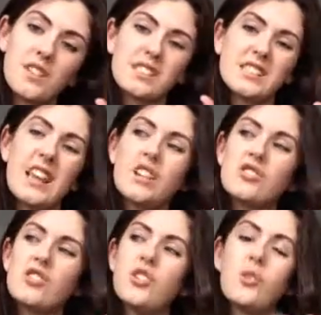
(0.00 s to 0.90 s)
stick
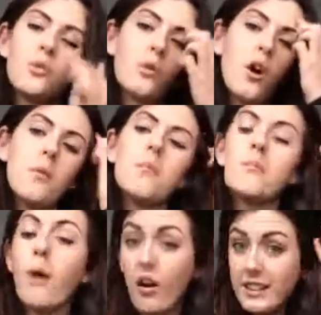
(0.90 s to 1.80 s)
to your
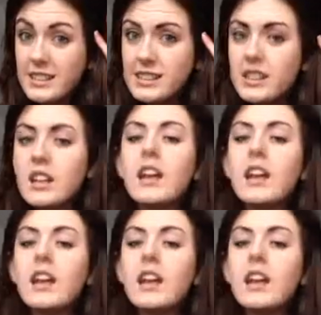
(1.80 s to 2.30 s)
own mind.